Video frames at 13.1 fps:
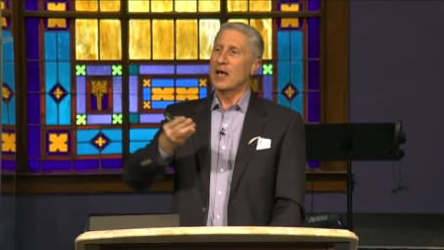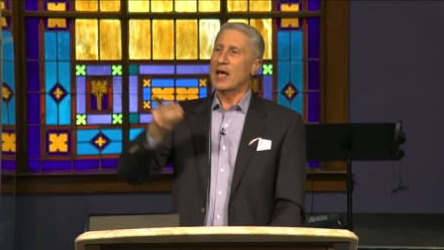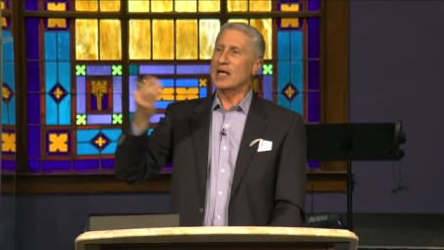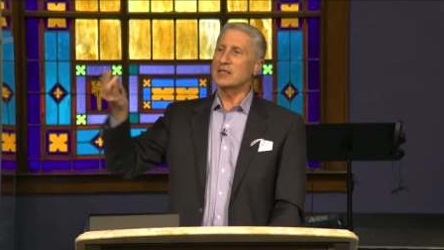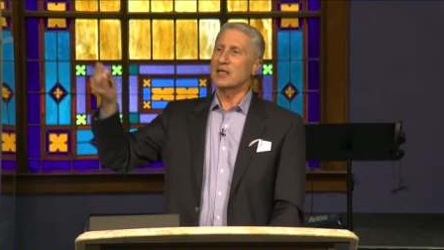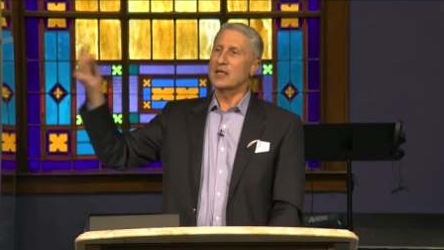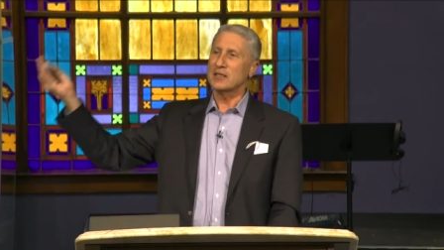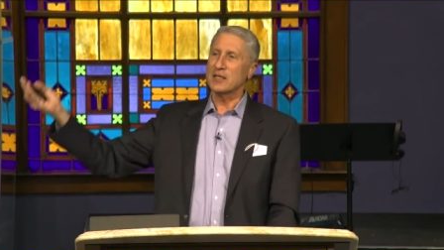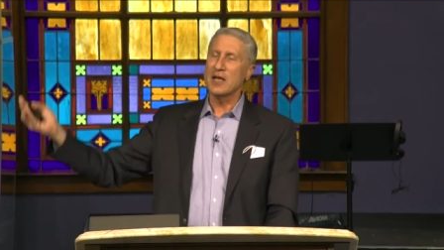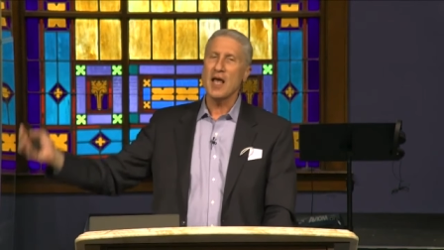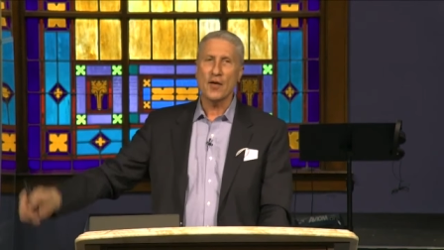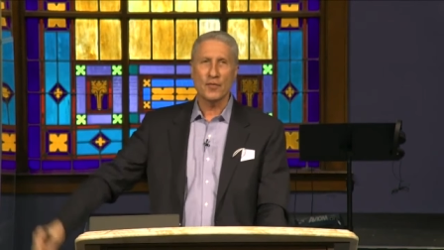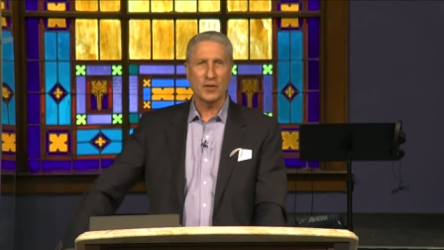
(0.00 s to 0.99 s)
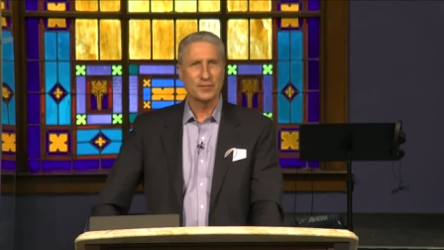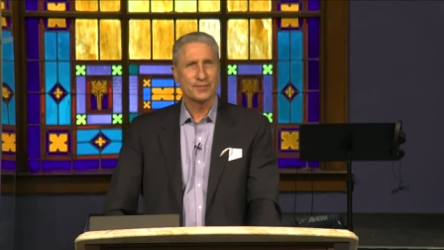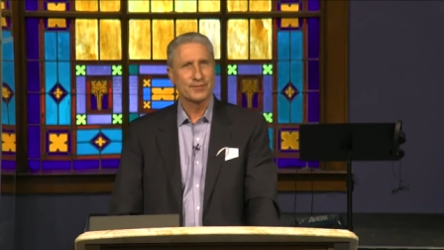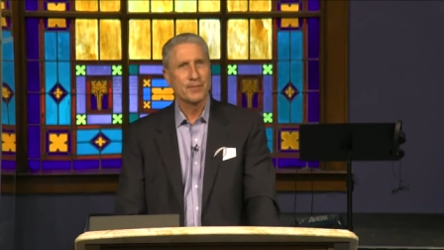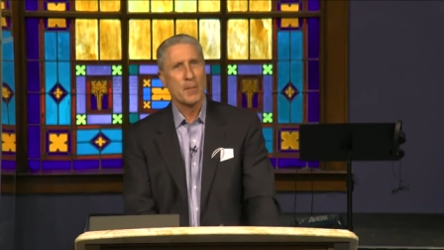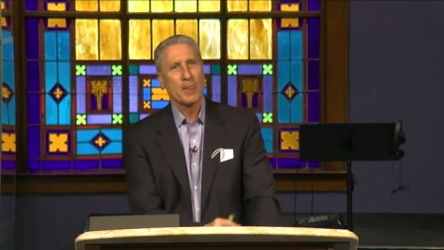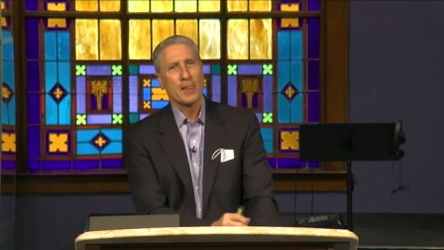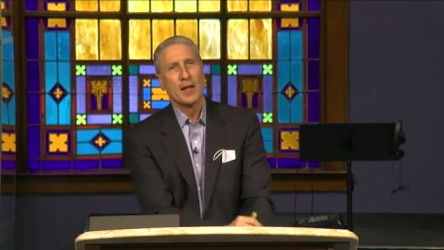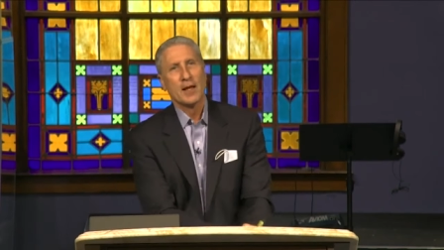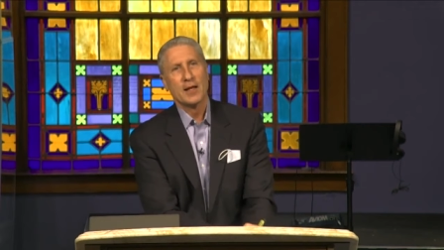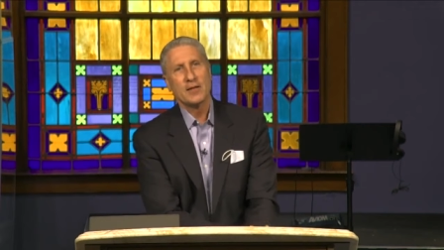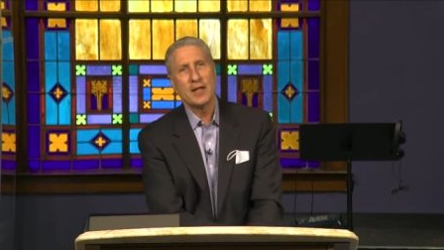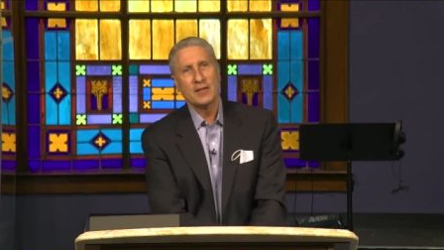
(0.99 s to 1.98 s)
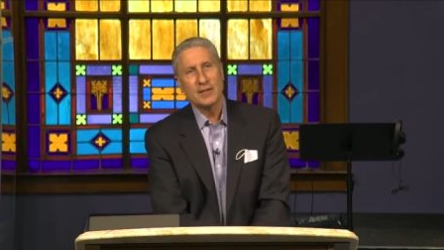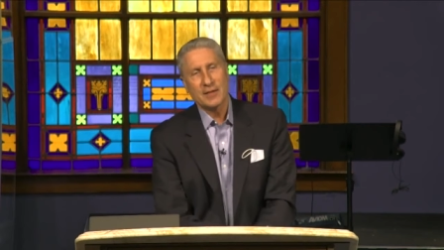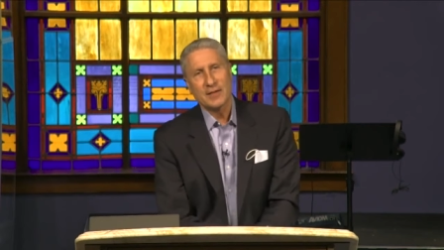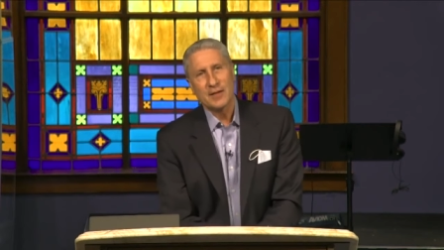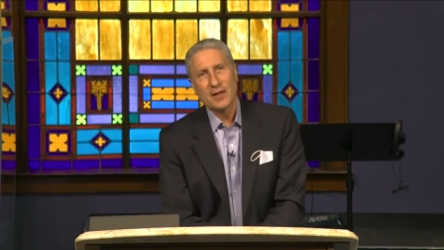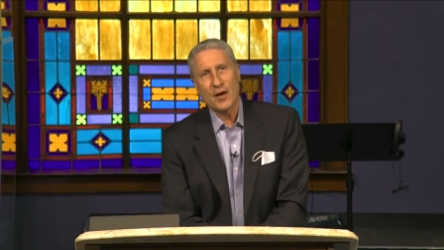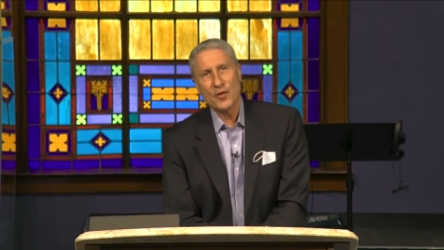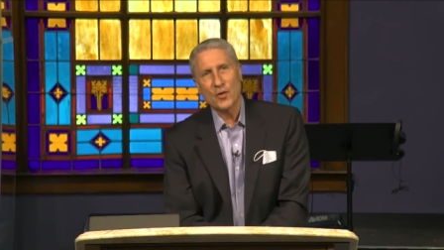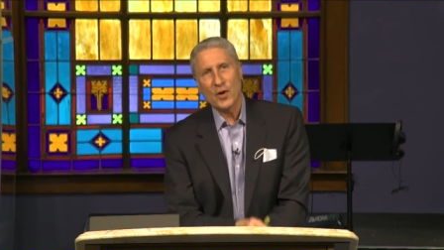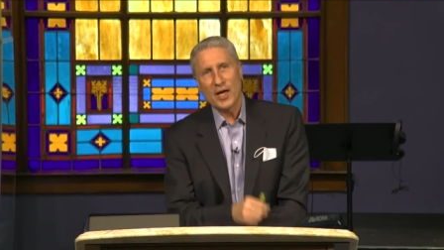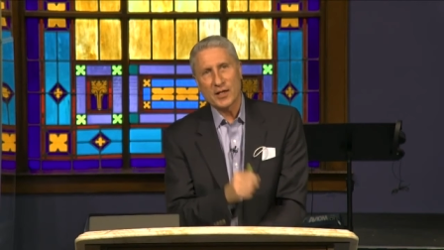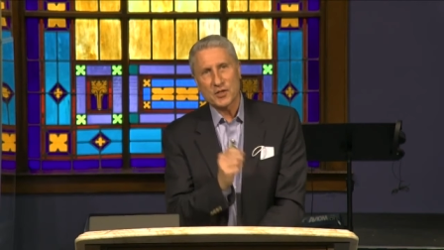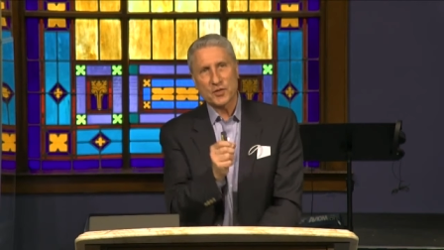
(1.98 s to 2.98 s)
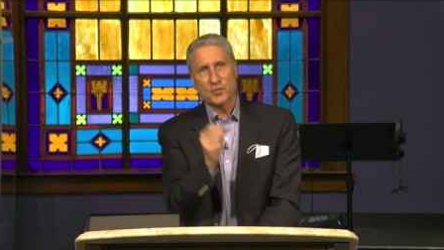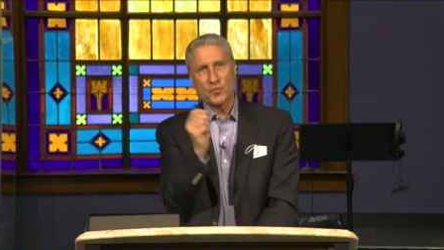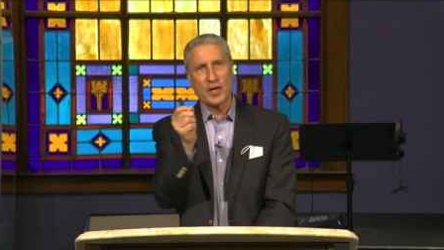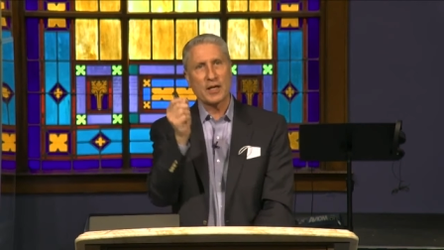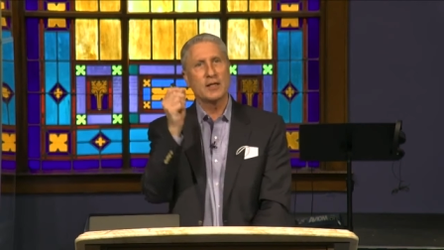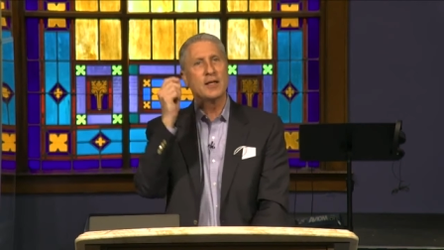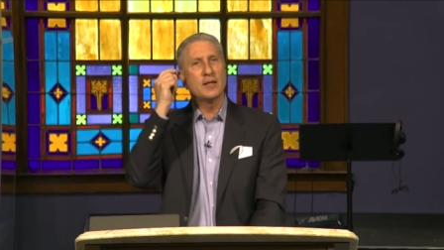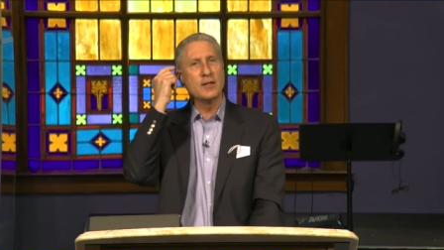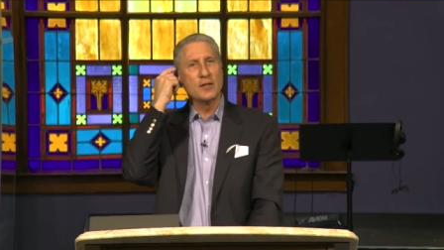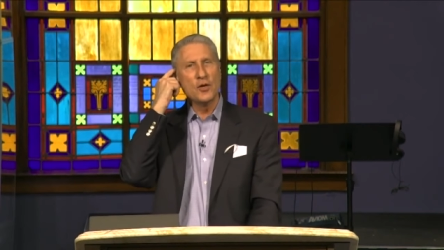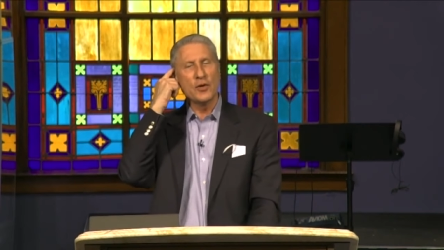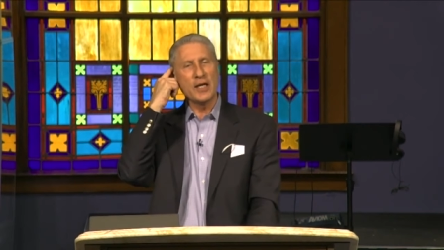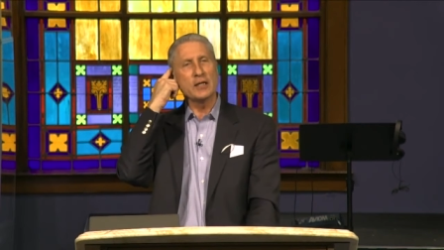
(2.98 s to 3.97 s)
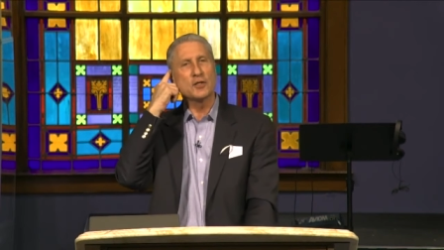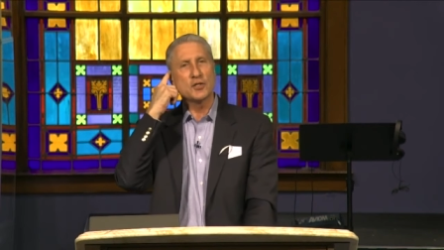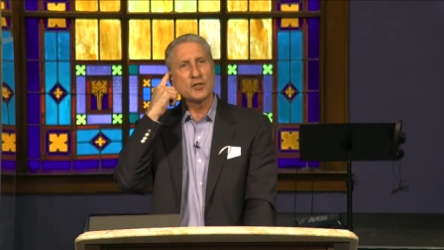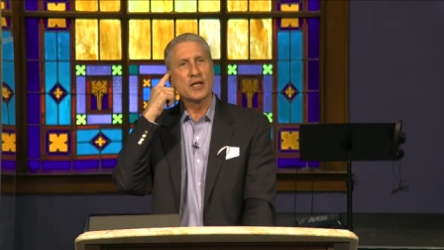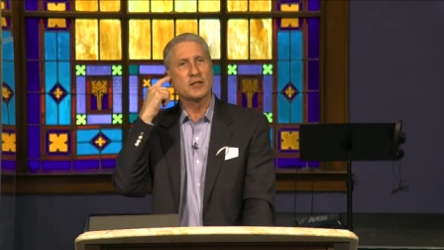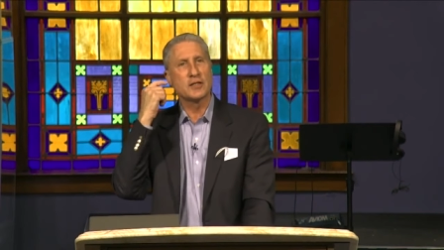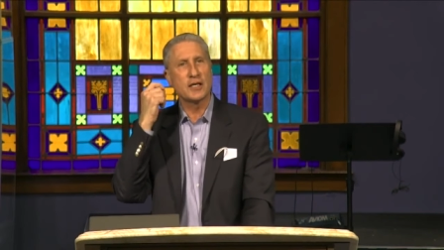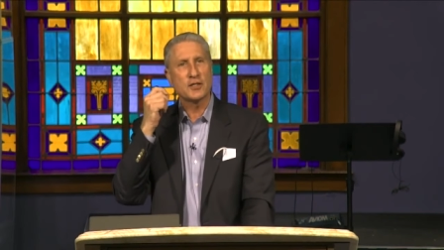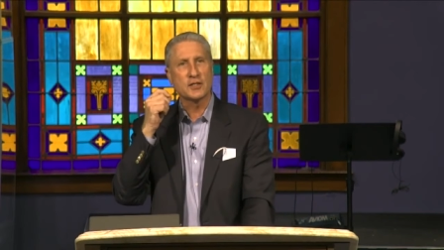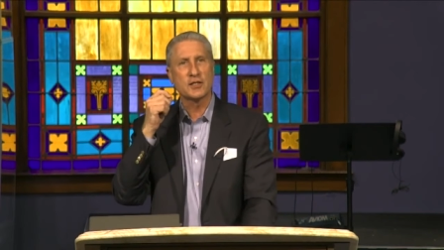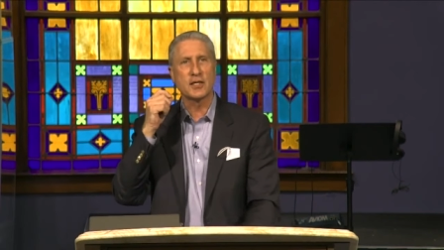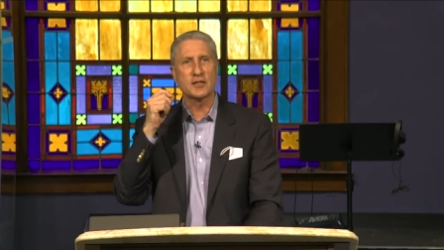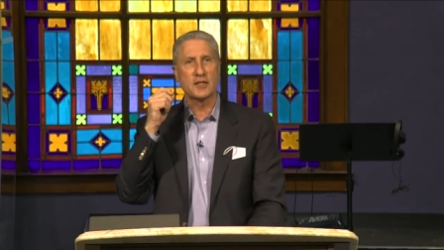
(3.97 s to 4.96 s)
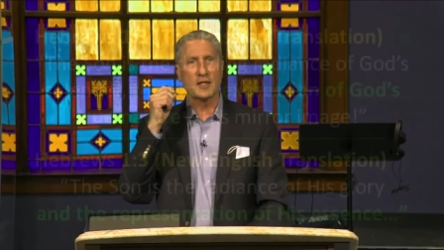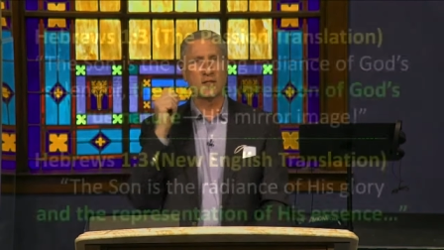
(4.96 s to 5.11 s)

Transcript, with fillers: as it is in heaven. And then the other way it's written in the New English translation says, The